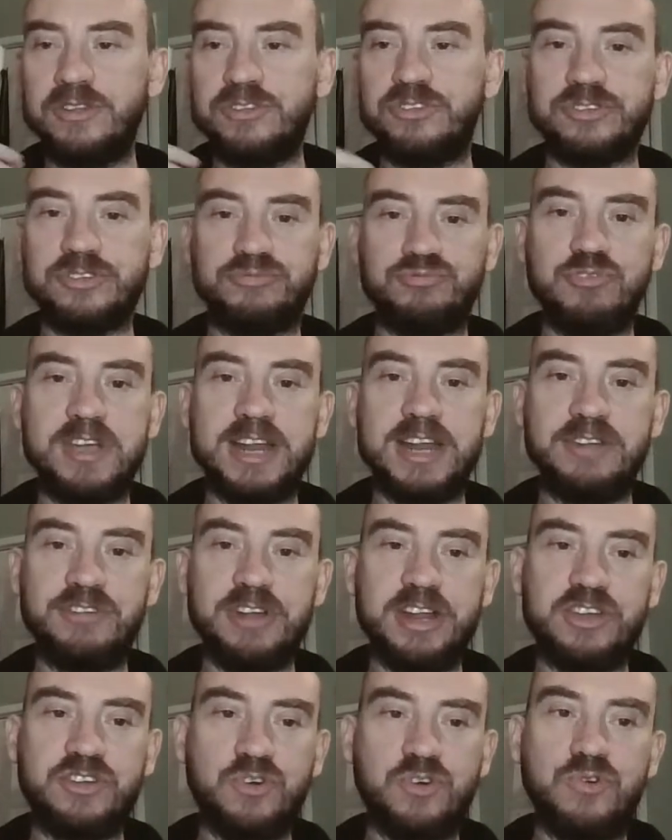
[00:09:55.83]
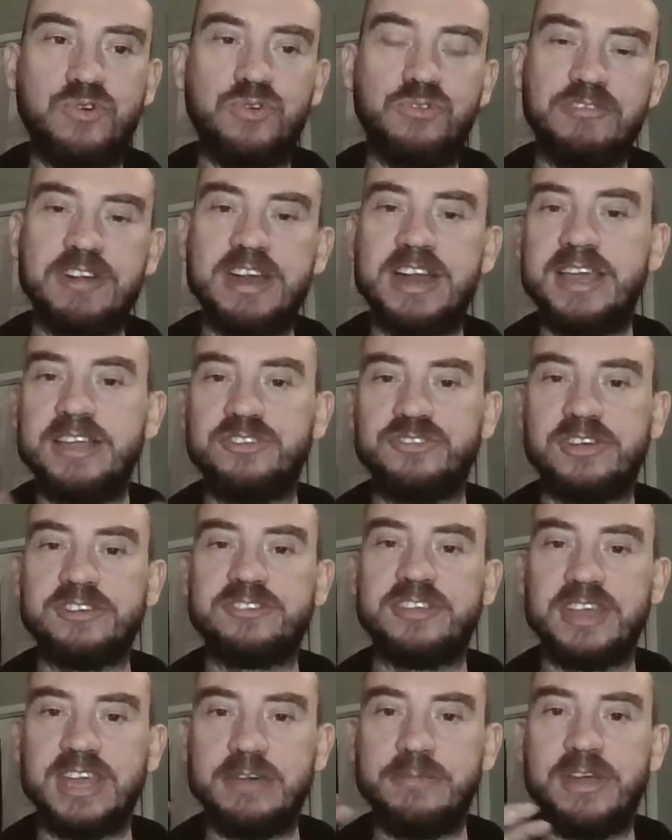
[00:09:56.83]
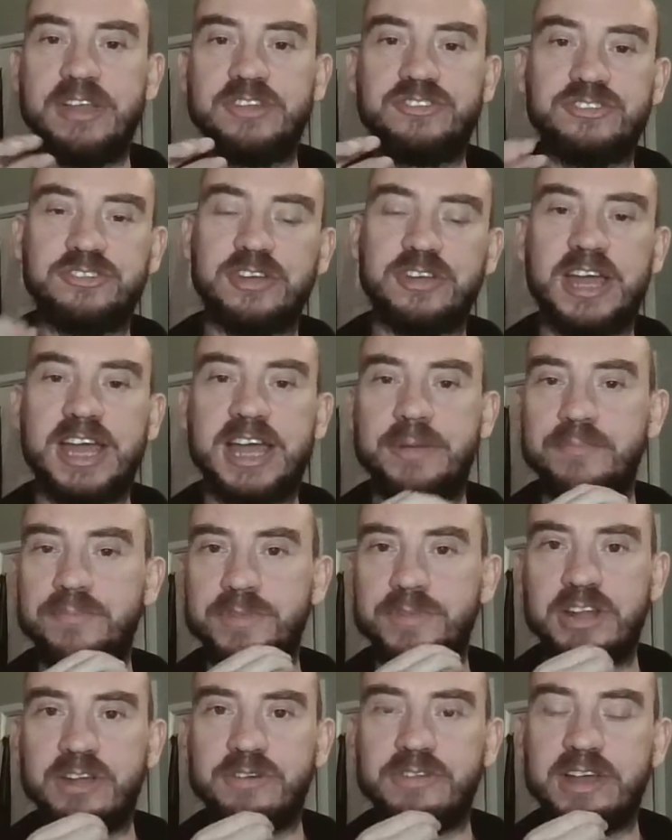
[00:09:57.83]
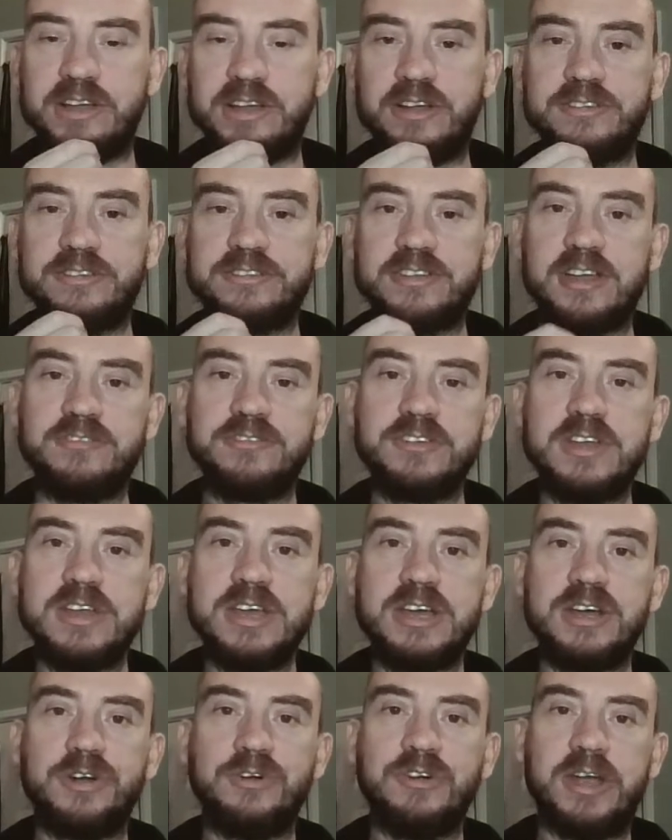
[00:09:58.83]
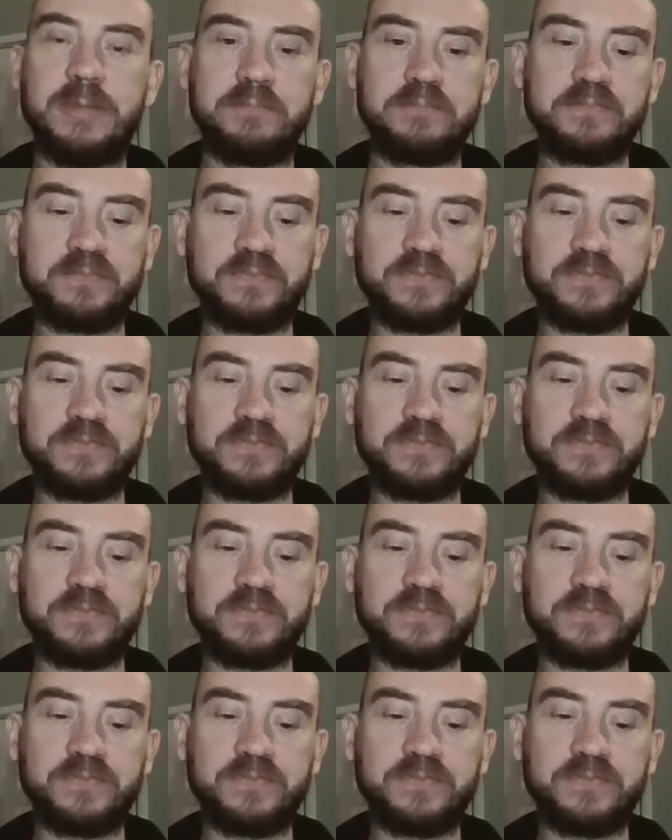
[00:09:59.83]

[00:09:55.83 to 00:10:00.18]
just really, really cool, really interesting image, you know, that kind of stuff. All right.